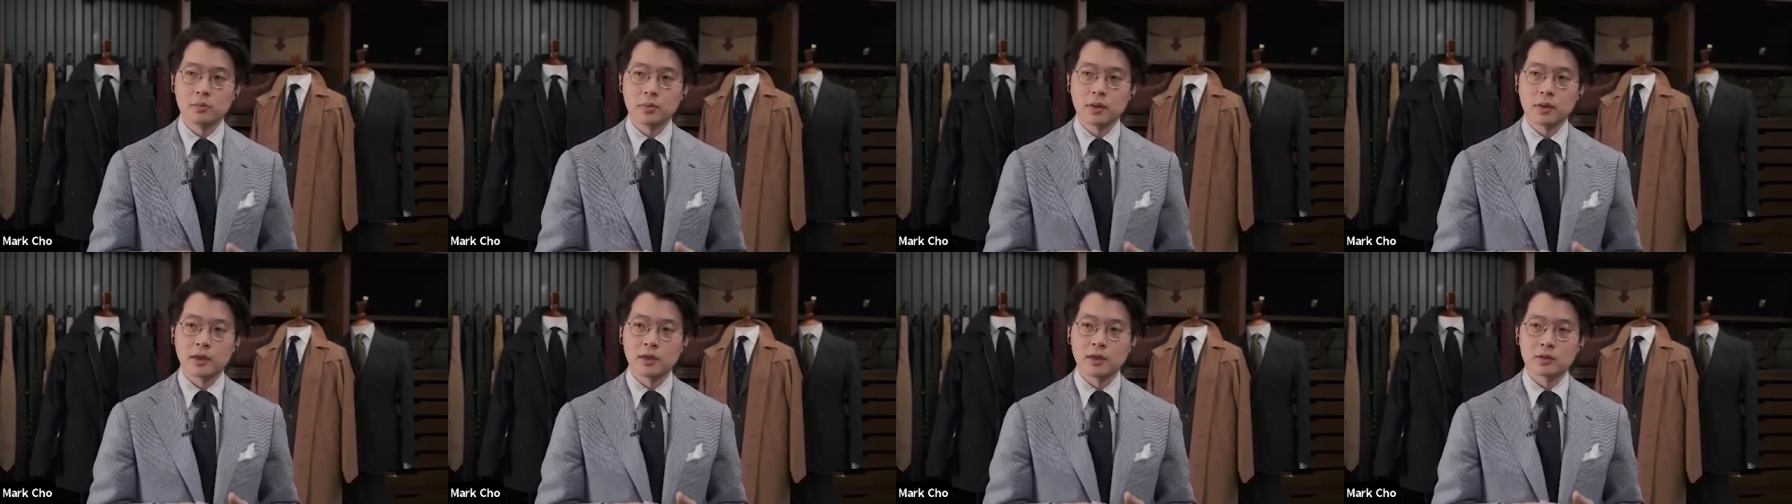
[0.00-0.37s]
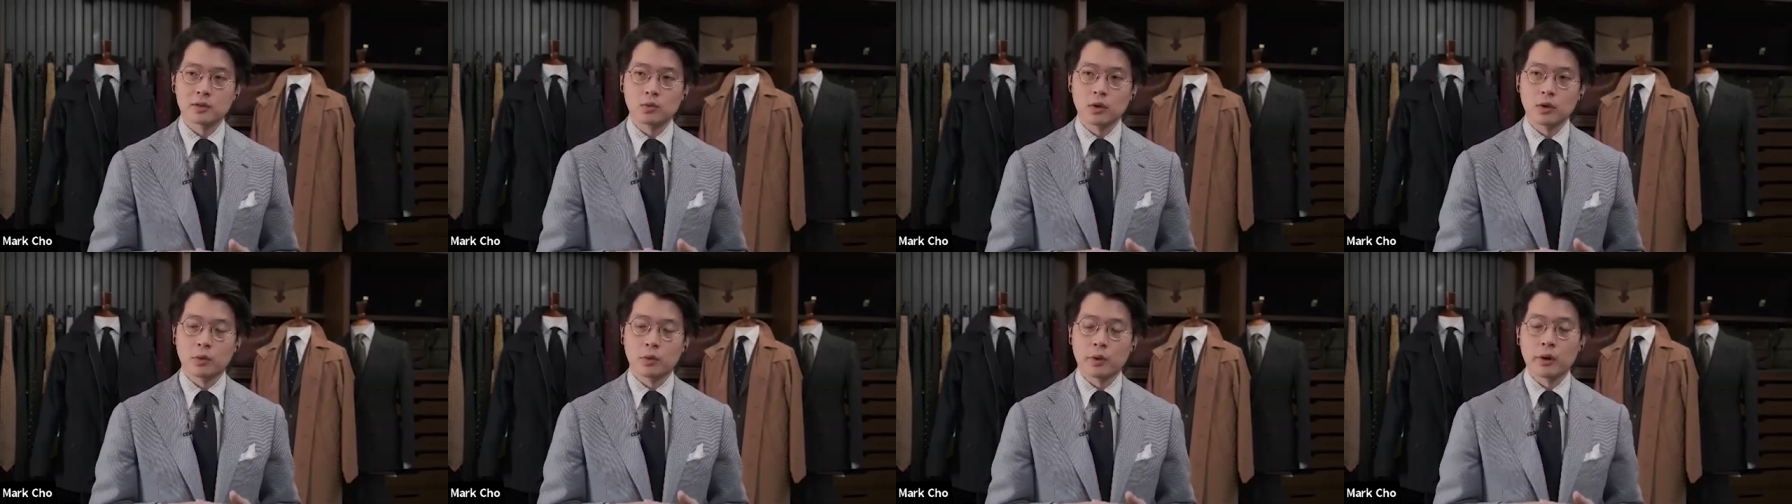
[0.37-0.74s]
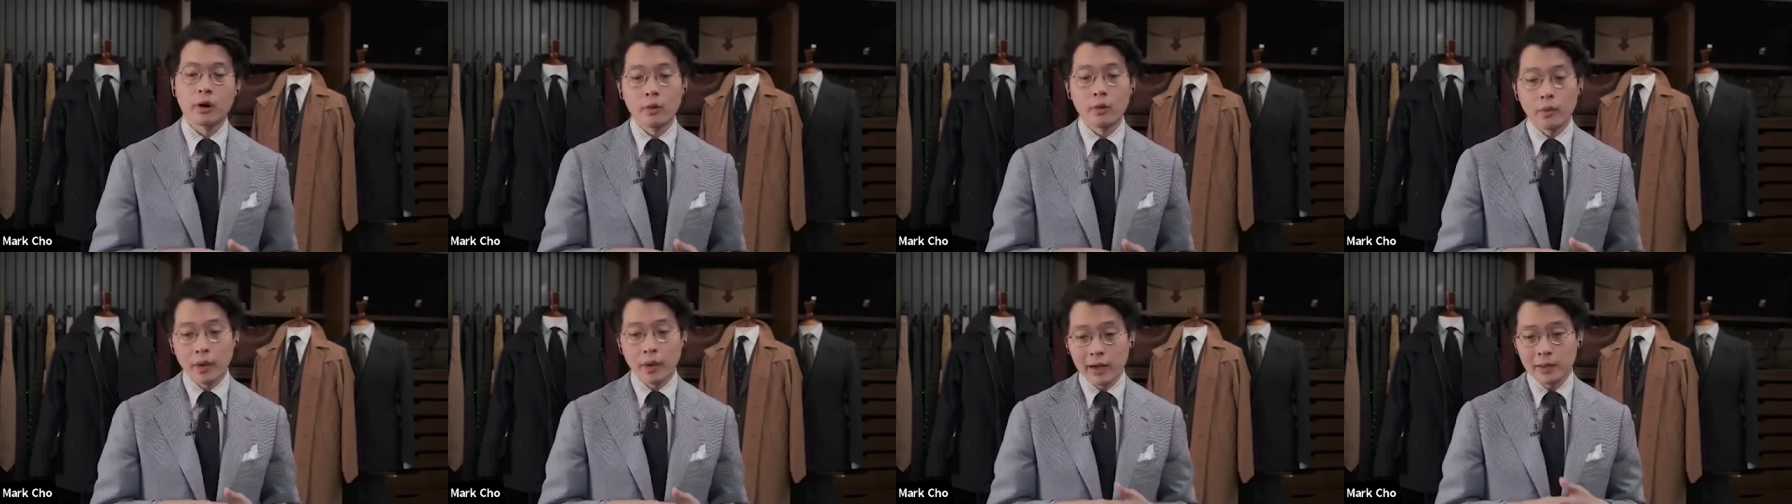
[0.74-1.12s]
because we were
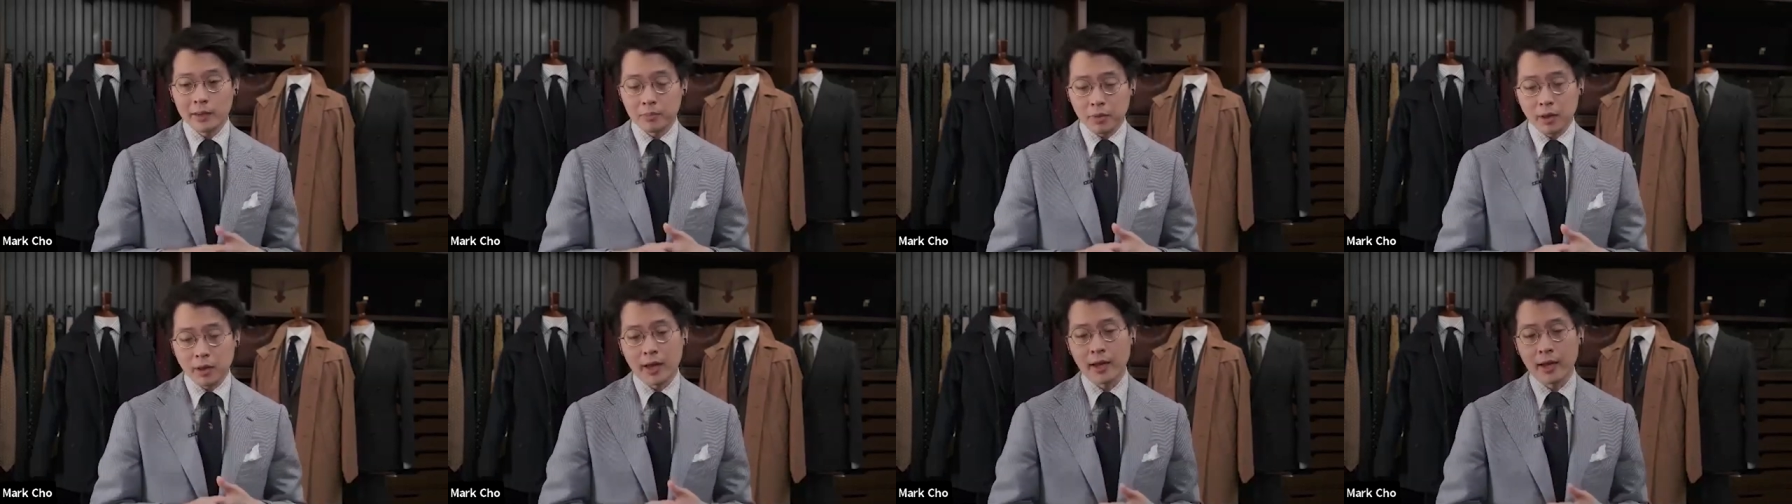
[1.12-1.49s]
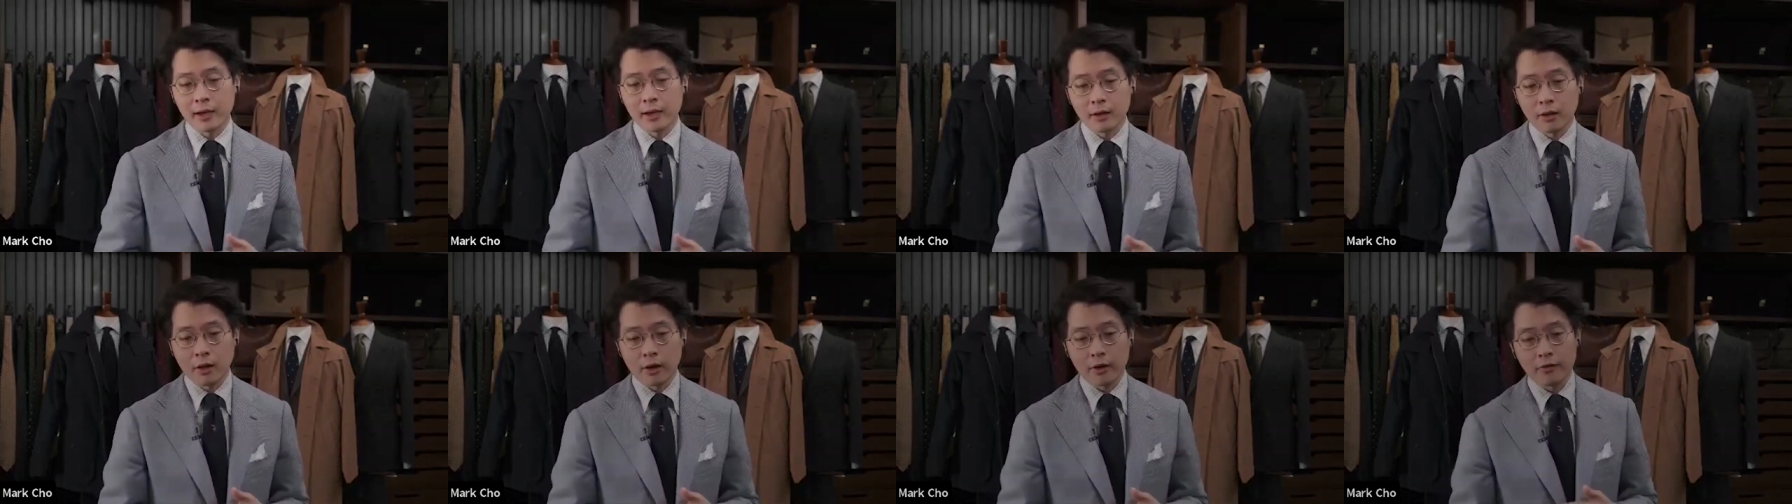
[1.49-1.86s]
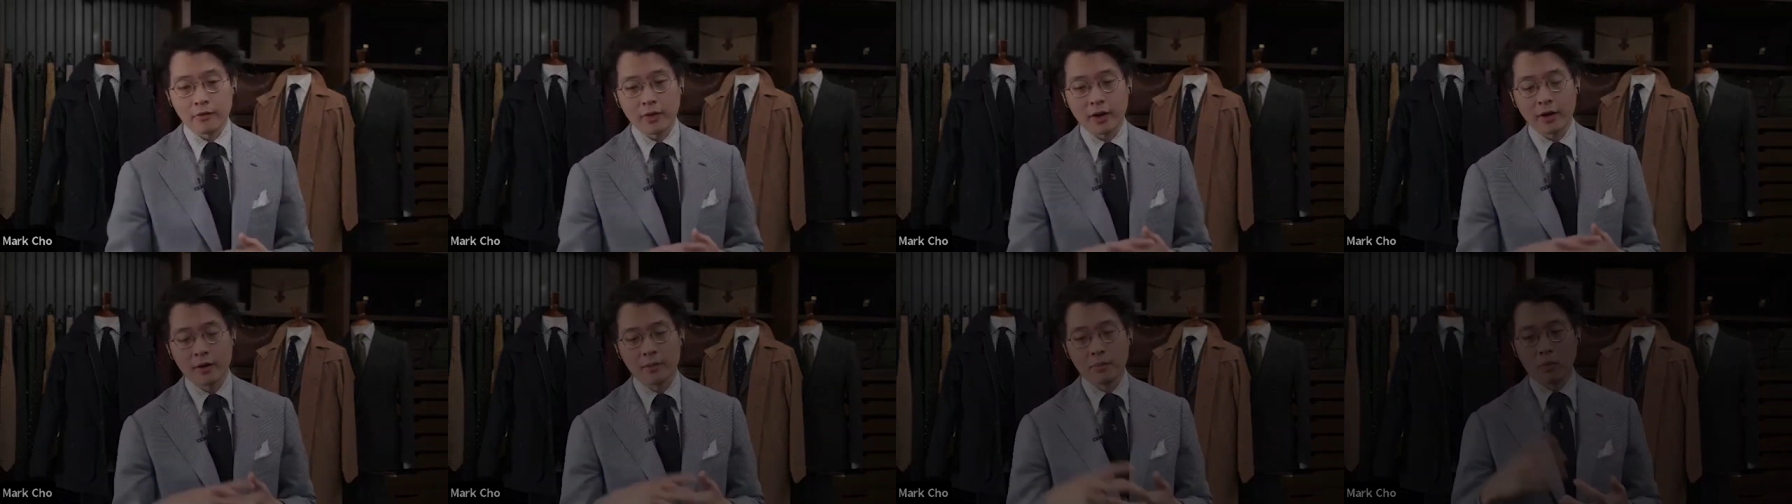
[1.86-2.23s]
already planning a lot of
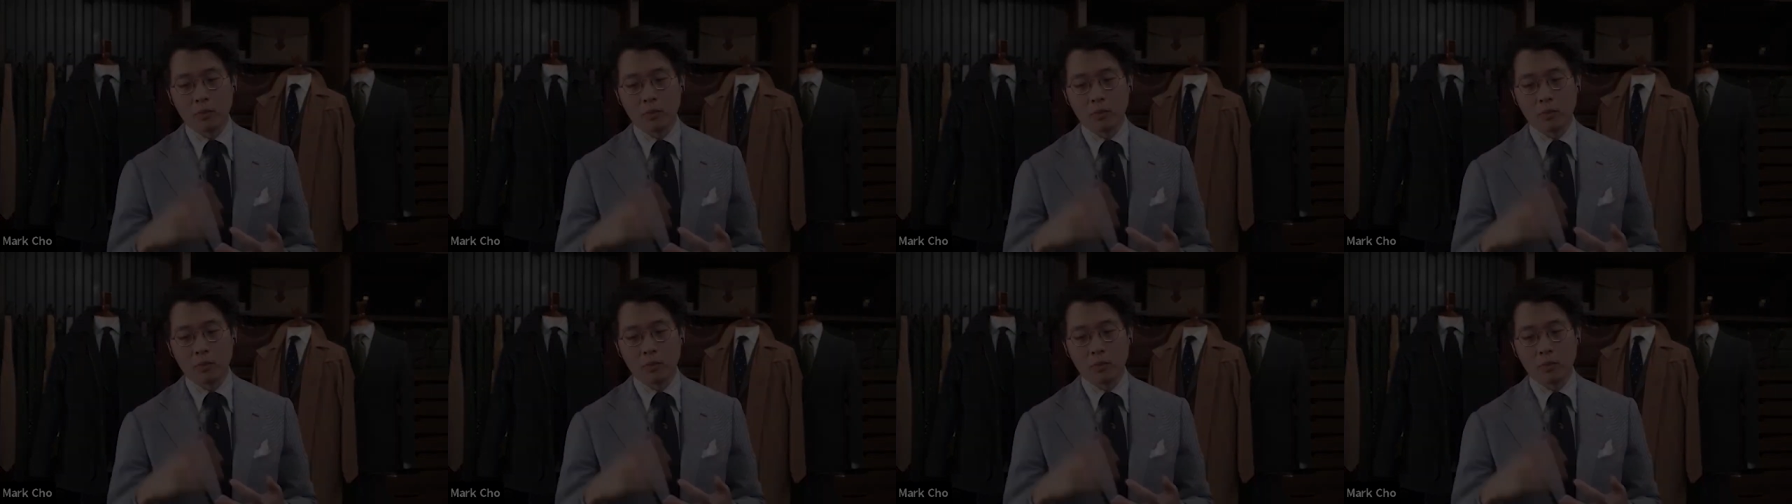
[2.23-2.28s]
kind of